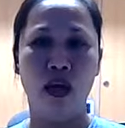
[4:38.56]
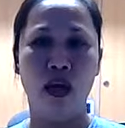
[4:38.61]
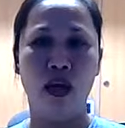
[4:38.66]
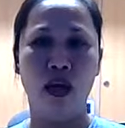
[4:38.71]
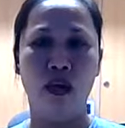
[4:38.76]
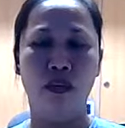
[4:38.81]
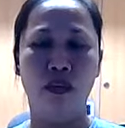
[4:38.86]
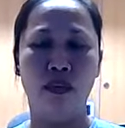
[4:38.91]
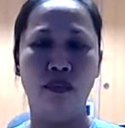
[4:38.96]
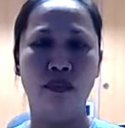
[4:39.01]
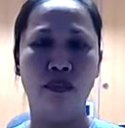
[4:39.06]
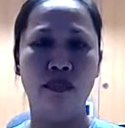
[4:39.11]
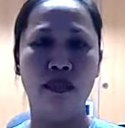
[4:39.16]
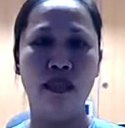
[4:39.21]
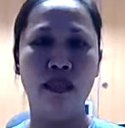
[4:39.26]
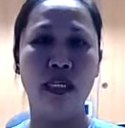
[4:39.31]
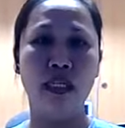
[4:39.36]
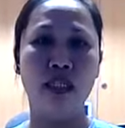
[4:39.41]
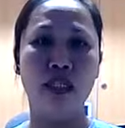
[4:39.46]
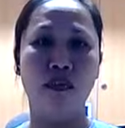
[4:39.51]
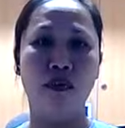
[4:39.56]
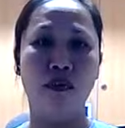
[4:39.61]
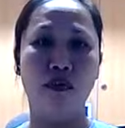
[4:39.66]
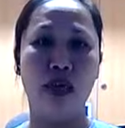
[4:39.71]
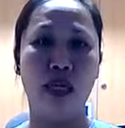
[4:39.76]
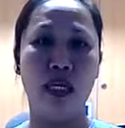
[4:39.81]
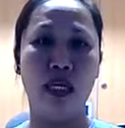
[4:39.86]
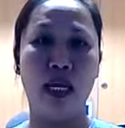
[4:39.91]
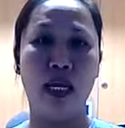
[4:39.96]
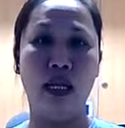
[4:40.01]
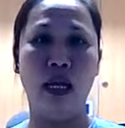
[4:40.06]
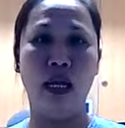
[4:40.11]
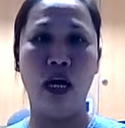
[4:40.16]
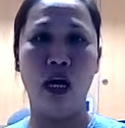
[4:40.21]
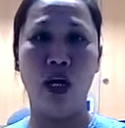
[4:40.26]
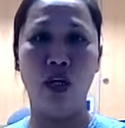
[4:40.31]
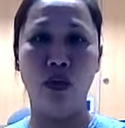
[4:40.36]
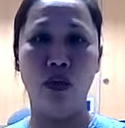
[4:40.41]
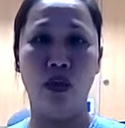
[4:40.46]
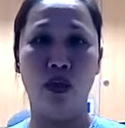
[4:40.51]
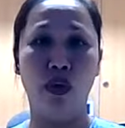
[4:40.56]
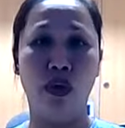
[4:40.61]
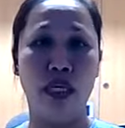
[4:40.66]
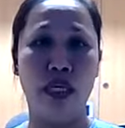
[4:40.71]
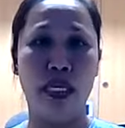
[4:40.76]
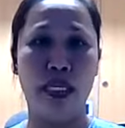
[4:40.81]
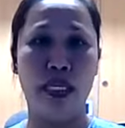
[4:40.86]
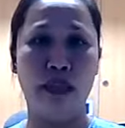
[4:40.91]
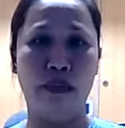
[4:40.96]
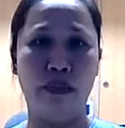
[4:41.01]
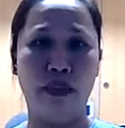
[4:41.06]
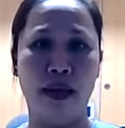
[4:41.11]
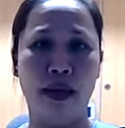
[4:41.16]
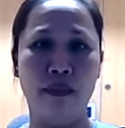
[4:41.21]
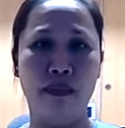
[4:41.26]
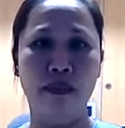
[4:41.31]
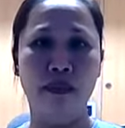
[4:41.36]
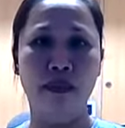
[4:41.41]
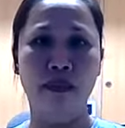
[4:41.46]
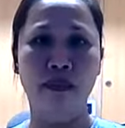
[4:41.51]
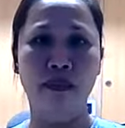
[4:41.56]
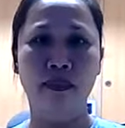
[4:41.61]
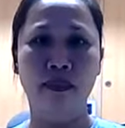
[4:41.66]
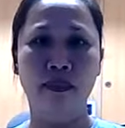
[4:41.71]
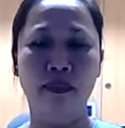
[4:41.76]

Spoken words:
Discipline and hardworking, ma'am.